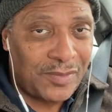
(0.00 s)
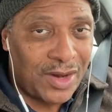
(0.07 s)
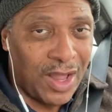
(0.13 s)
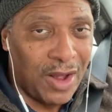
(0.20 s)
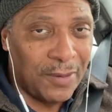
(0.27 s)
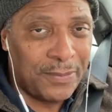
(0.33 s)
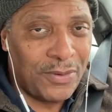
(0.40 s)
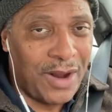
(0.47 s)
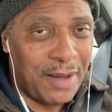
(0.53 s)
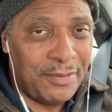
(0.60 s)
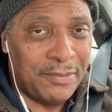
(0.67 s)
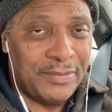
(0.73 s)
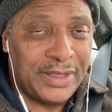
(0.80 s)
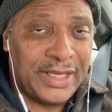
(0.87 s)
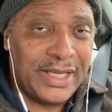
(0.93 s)
are
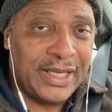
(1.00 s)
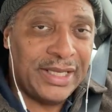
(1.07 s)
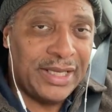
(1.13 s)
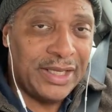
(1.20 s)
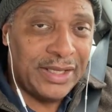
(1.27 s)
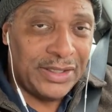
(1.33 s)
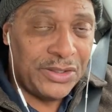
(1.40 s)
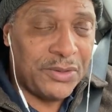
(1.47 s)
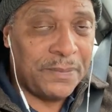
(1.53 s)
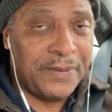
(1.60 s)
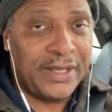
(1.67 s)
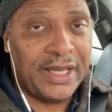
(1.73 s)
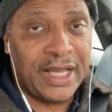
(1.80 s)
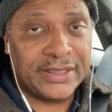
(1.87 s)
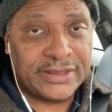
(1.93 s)
probably
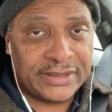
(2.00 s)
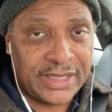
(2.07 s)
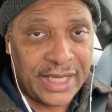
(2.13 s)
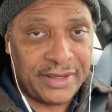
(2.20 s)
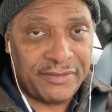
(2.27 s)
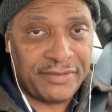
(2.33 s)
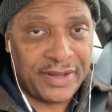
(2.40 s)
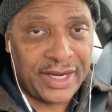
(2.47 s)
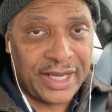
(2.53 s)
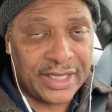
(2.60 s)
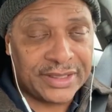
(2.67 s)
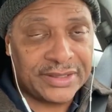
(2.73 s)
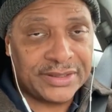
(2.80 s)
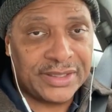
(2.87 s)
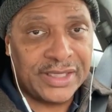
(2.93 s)
UPS and
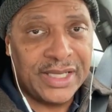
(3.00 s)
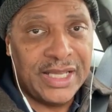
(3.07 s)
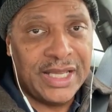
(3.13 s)
FedEx.